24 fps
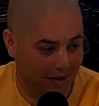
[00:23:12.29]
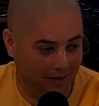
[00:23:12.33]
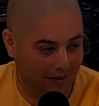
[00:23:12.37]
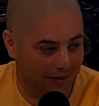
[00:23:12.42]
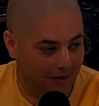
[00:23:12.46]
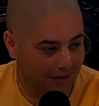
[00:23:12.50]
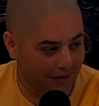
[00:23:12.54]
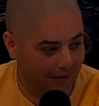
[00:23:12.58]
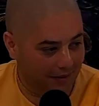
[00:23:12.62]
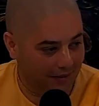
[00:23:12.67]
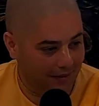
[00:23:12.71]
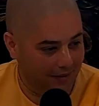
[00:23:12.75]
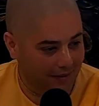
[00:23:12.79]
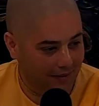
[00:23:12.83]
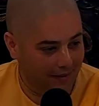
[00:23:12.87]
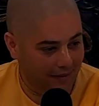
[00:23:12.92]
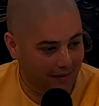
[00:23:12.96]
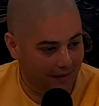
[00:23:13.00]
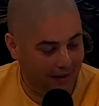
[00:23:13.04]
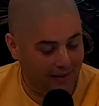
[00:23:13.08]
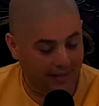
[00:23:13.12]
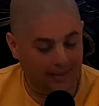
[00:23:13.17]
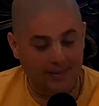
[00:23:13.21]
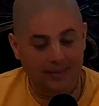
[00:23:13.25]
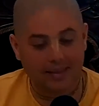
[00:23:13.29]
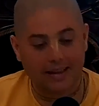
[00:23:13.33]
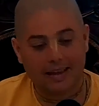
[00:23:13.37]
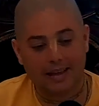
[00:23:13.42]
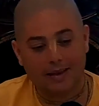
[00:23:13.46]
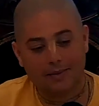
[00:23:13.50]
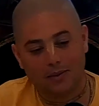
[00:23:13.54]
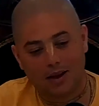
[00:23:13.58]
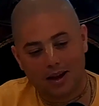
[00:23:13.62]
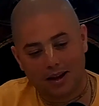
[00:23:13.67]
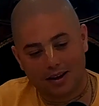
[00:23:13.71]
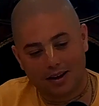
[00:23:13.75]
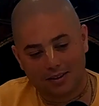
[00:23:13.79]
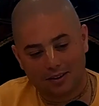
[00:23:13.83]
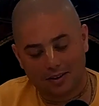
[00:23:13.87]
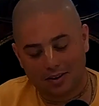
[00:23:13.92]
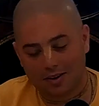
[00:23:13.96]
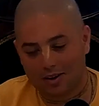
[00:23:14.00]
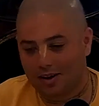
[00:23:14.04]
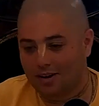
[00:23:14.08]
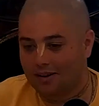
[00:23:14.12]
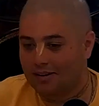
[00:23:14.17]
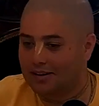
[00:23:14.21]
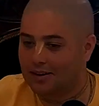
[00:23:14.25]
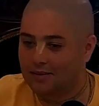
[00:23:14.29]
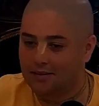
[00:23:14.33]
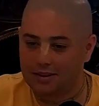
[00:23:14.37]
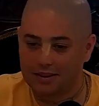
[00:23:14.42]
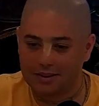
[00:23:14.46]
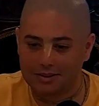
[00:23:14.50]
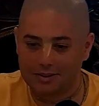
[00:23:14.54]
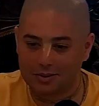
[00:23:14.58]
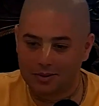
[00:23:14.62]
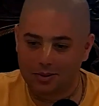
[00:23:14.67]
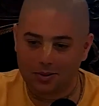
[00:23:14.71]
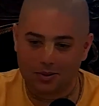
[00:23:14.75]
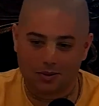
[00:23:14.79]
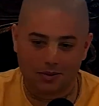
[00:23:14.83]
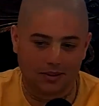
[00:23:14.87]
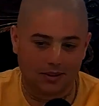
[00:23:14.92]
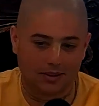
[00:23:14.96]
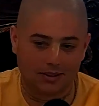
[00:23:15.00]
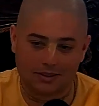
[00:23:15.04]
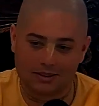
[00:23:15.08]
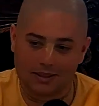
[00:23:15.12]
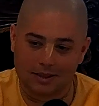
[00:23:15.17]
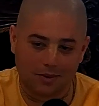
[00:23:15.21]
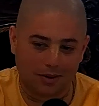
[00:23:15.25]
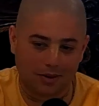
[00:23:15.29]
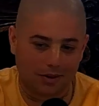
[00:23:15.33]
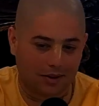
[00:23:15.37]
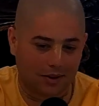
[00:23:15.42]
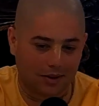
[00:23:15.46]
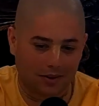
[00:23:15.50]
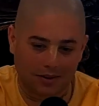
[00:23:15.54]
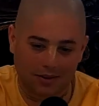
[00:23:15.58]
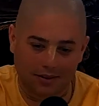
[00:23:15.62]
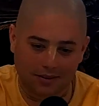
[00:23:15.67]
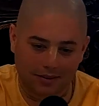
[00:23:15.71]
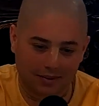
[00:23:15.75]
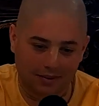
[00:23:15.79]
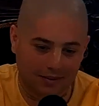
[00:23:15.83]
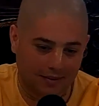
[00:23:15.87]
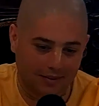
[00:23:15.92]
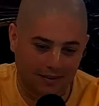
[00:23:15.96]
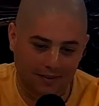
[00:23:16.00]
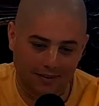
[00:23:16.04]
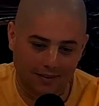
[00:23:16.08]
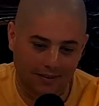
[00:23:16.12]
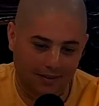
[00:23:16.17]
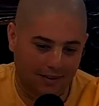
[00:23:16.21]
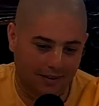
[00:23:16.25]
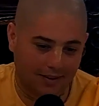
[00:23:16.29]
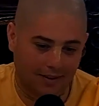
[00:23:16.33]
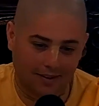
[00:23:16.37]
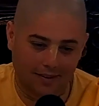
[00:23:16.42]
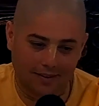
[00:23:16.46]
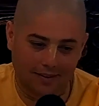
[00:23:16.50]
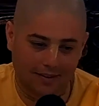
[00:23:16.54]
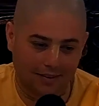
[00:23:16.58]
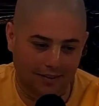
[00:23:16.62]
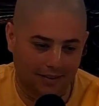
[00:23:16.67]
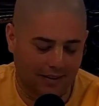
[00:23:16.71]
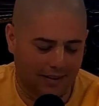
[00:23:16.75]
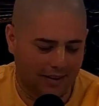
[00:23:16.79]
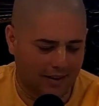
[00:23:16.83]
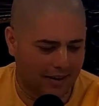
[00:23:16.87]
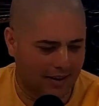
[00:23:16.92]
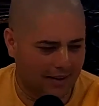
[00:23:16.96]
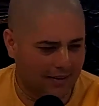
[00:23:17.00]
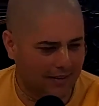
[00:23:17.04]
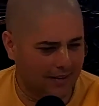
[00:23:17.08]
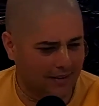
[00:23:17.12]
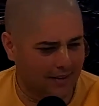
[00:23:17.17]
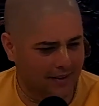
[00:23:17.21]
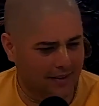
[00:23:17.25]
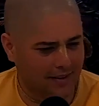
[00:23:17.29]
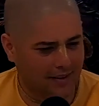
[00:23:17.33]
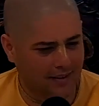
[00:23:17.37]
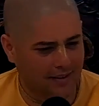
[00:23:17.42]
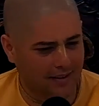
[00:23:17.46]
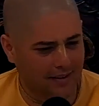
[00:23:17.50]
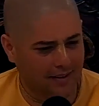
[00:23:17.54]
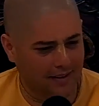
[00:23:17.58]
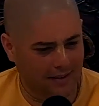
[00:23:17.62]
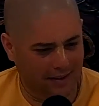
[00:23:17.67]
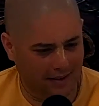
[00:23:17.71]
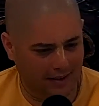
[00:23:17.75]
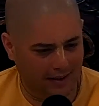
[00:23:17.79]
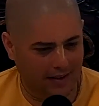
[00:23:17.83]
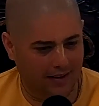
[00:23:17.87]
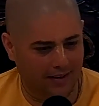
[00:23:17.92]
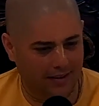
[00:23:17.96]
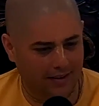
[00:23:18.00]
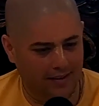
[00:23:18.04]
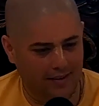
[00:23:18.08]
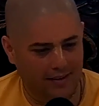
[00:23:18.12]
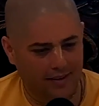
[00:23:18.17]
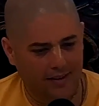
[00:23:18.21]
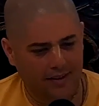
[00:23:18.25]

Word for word: I don't know. And then they get back in the car and everything's cool, and they just keep on going, you know. And yeah.